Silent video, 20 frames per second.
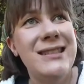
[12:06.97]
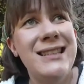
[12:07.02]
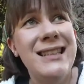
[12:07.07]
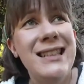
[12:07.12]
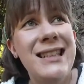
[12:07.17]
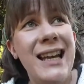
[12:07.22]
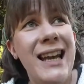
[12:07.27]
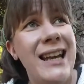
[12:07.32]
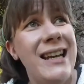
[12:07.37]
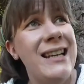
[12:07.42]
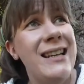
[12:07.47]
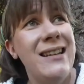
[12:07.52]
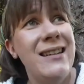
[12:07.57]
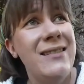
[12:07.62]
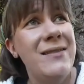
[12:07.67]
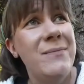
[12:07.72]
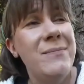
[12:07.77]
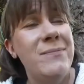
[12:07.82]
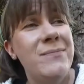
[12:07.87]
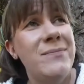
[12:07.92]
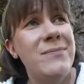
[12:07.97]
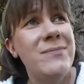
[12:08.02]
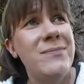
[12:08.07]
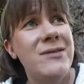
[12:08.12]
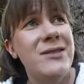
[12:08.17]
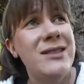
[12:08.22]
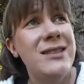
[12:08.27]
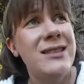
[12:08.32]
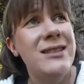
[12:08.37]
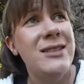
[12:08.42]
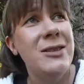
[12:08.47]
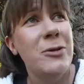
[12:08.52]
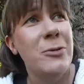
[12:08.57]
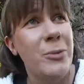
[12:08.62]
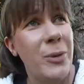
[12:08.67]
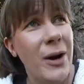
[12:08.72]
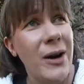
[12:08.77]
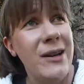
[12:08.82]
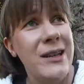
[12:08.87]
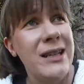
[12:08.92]
Did I took
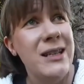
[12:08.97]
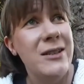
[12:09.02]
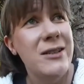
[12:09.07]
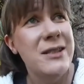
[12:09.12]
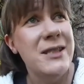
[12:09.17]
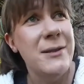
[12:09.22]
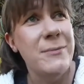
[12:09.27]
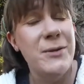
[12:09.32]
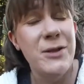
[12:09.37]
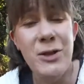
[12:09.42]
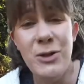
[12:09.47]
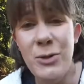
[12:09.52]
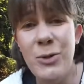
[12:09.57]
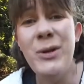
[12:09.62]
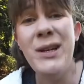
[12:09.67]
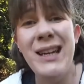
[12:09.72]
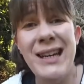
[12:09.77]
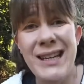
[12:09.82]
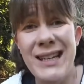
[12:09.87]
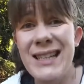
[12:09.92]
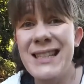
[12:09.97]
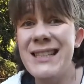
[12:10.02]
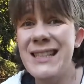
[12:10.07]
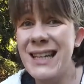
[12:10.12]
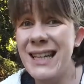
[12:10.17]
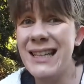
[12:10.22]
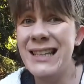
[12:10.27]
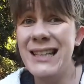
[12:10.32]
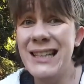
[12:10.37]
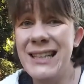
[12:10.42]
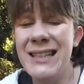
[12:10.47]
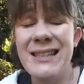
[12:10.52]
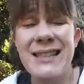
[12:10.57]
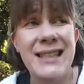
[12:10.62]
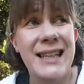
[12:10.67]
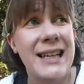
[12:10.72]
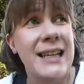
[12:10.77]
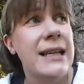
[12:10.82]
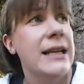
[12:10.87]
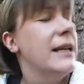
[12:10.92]
part in gossip too? Yes, I did.
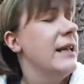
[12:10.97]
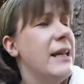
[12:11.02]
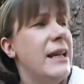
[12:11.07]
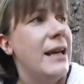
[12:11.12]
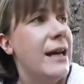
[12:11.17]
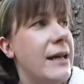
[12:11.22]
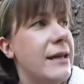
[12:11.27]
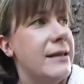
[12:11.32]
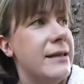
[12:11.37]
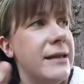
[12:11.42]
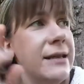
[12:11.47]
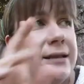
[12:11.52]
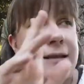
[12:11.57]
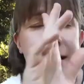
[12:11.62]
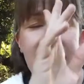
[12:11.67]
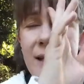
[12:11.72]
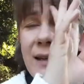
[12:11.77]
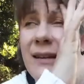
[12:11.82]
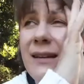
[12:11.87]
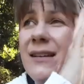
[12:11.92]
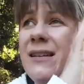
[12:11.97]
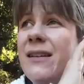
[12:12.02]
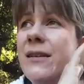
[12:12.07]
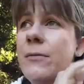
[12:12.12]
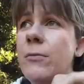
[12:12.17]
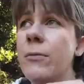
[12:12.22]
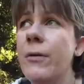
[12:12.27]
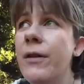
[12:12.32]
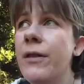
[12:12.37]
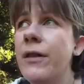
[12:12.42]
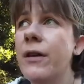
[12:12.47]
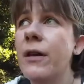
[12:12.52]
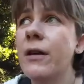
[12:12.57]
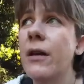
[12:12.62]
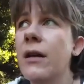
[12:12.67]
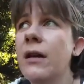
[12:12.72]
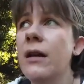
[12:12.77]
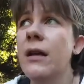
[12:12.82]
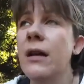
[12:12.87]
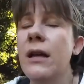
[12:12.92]
Sadly, I did. I did it with
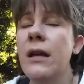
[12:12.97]
a